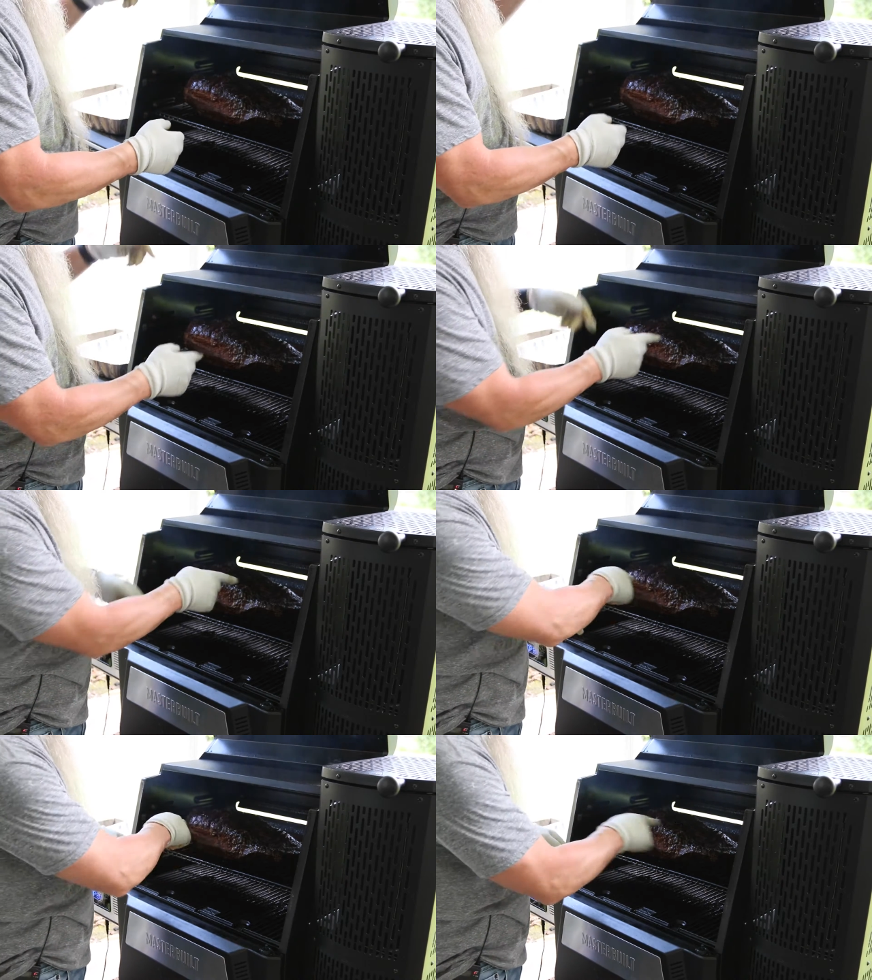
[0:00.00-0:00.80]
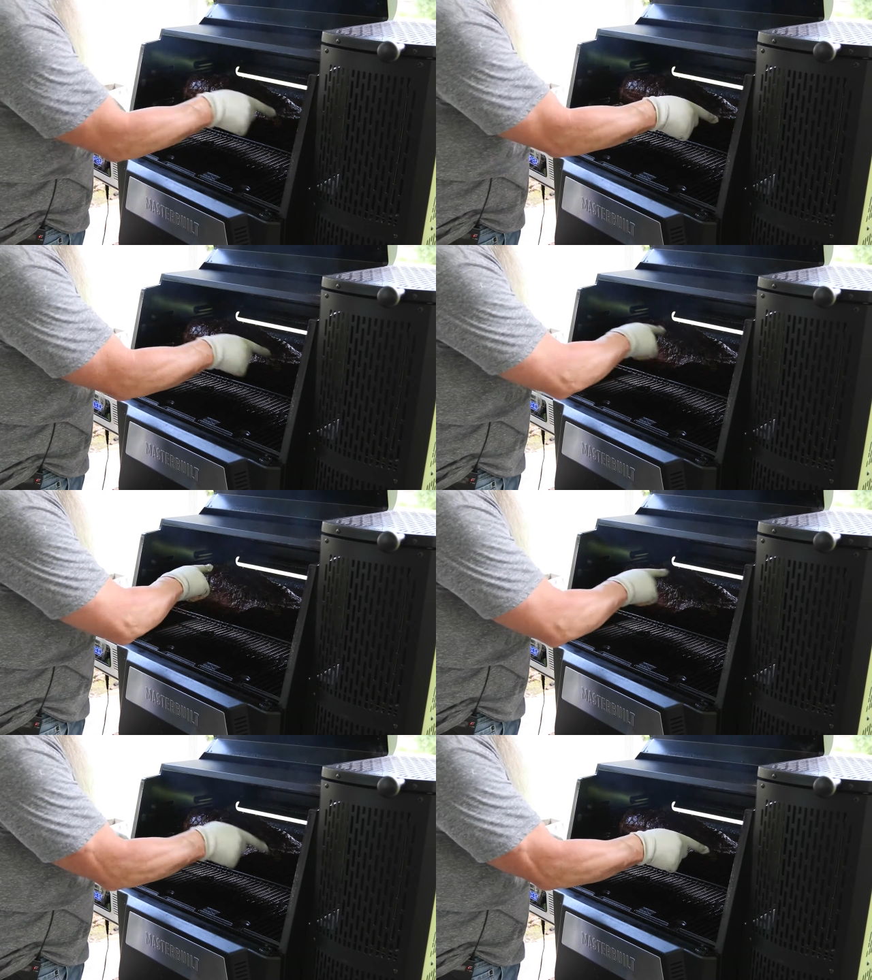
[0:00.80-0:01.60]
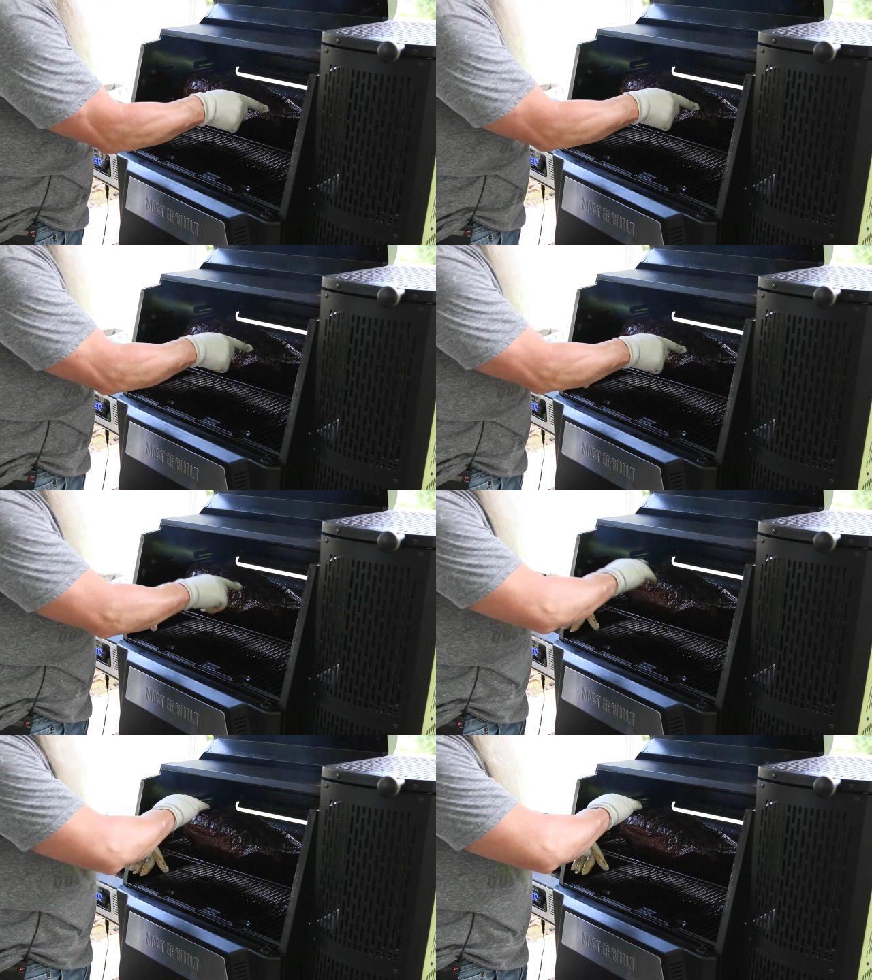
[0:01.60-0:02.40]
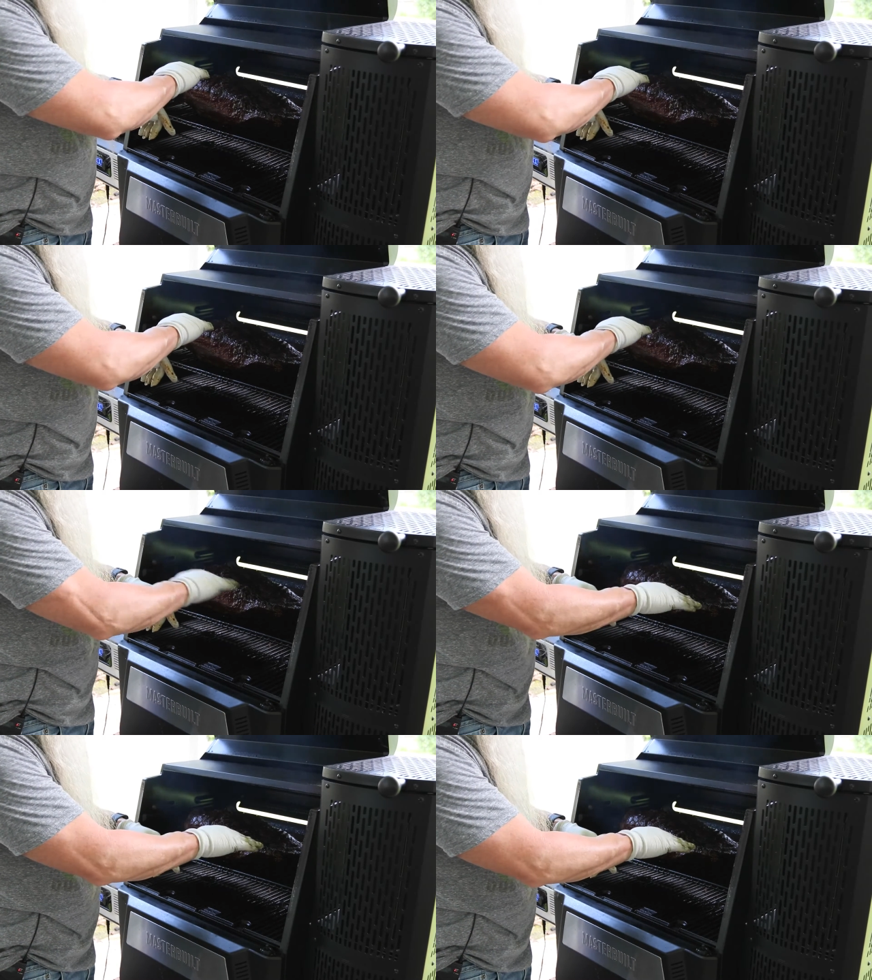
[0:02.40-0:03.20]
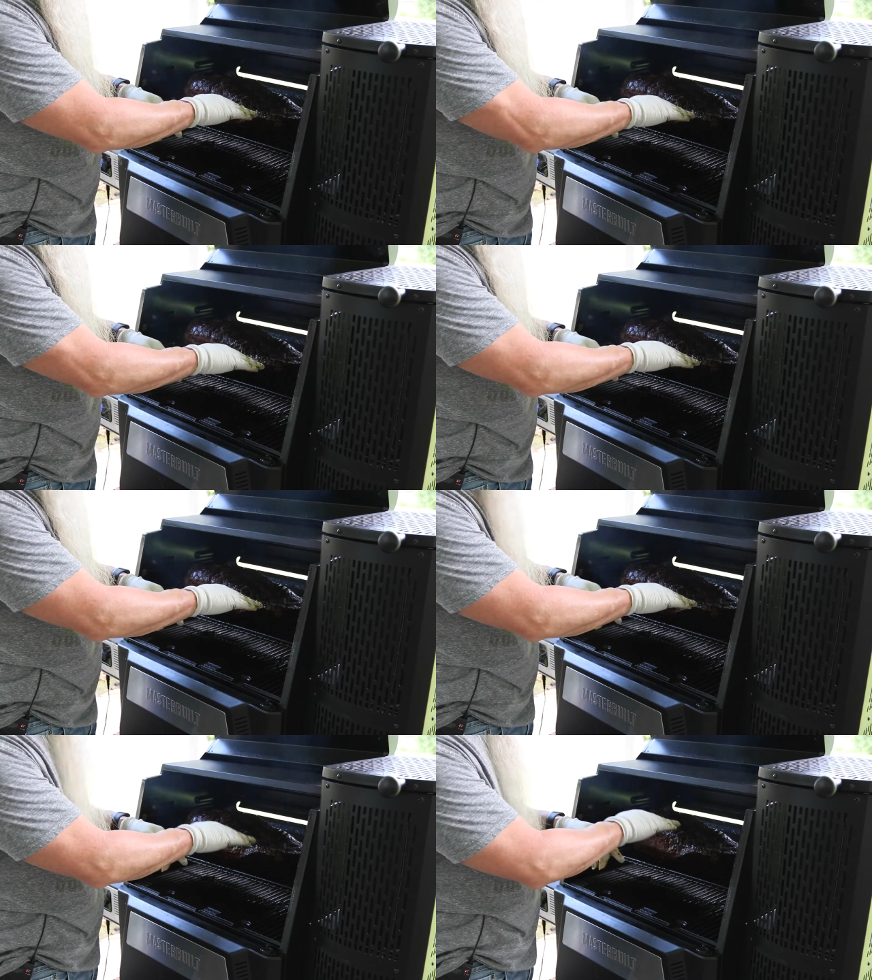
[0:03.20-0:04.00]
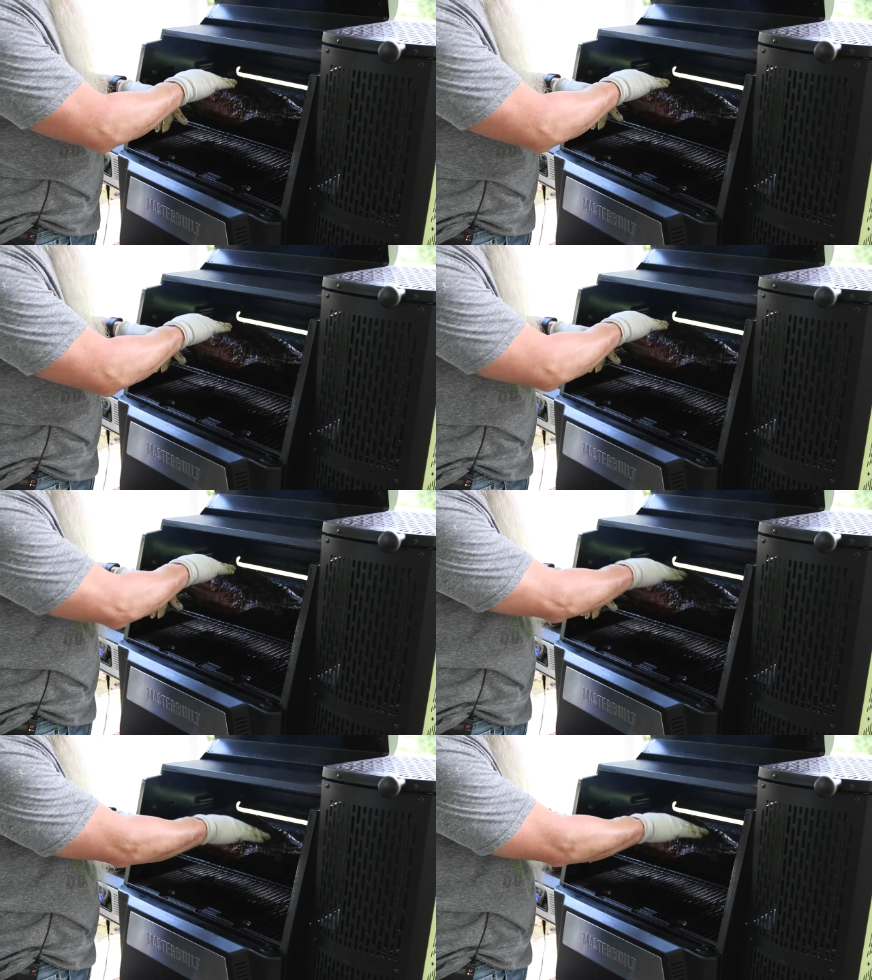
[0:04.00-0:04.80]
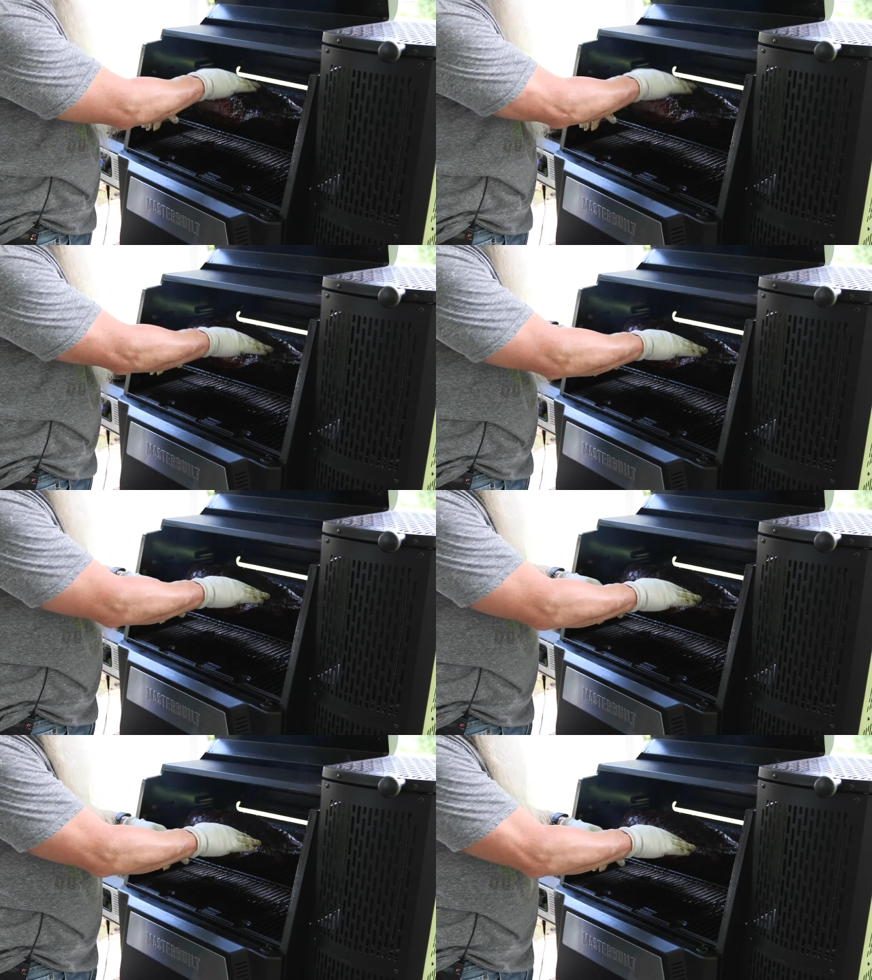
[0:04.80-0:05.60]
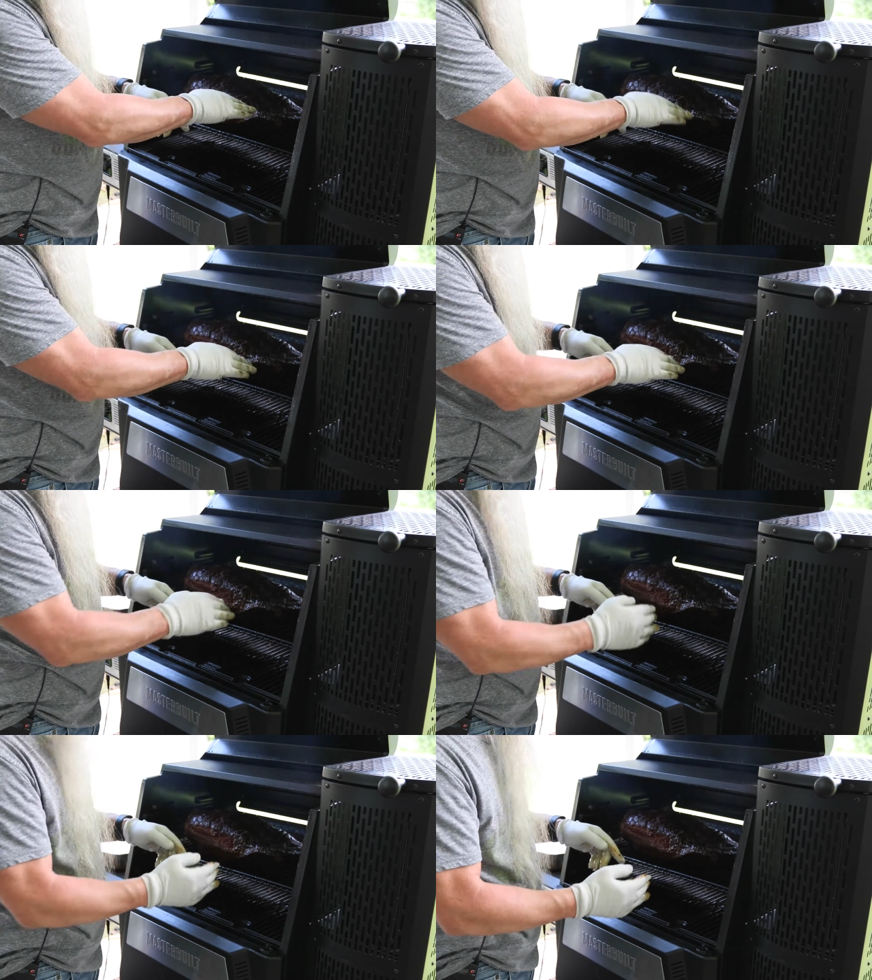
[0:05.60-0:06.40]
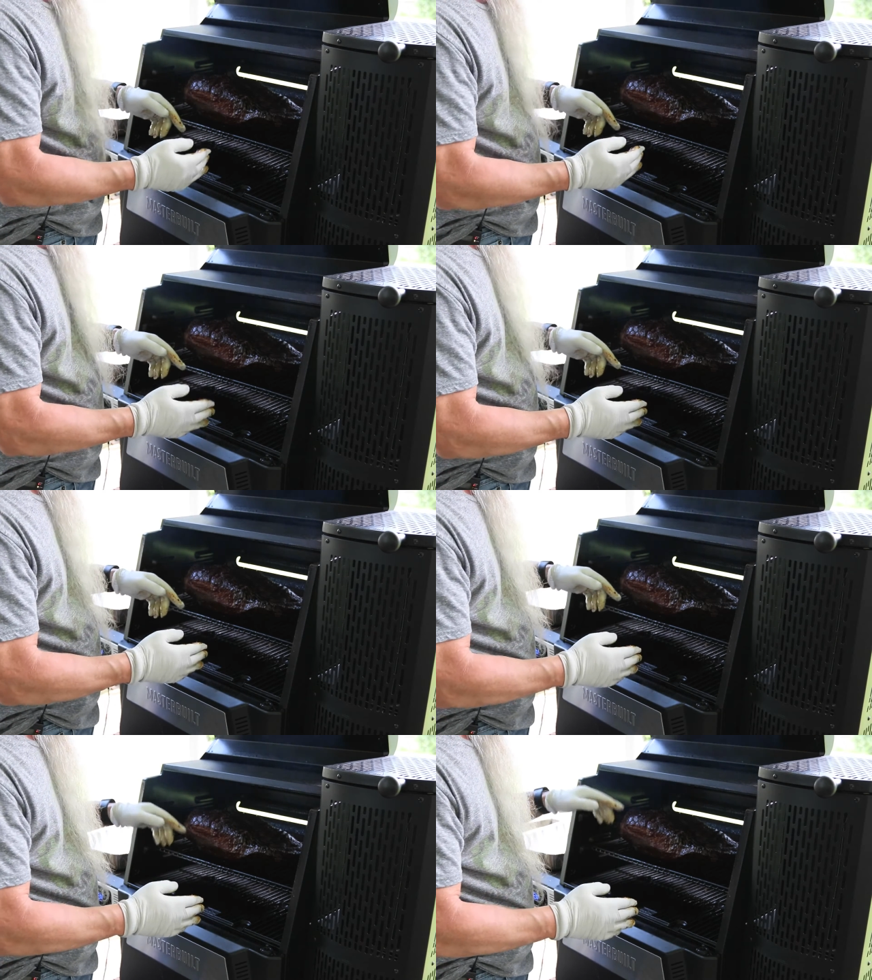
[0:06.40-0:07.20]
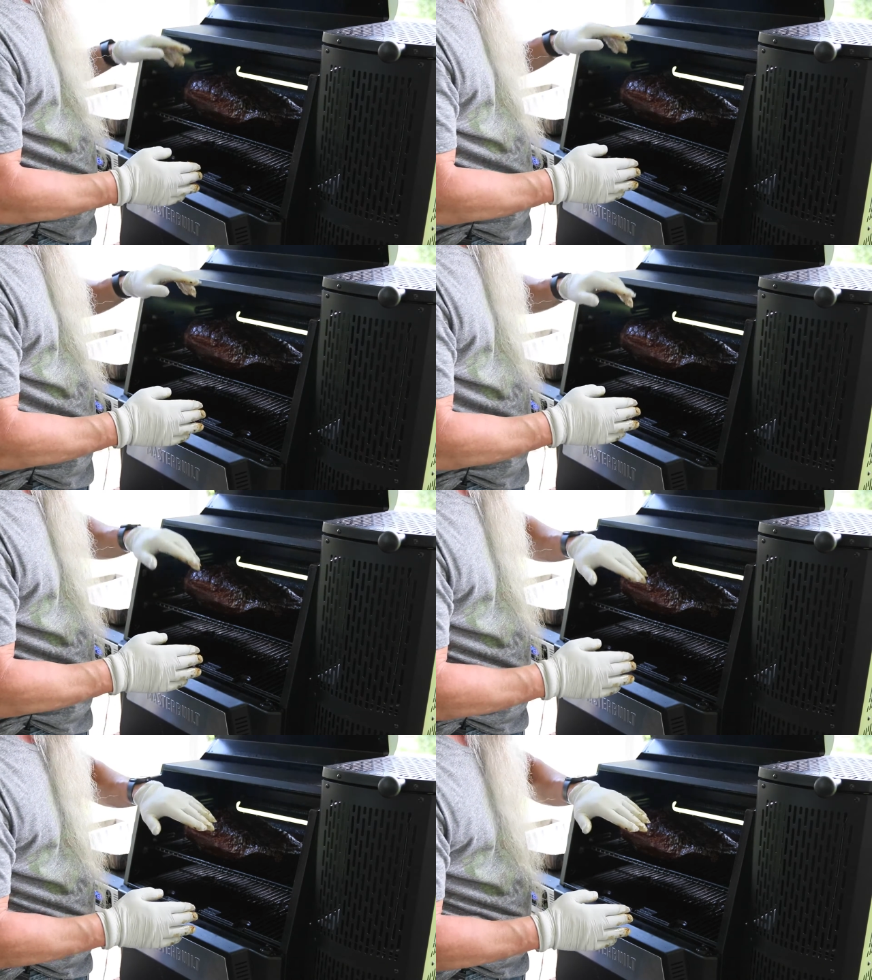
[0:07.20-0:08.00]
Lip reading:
[unreadable: no face in view]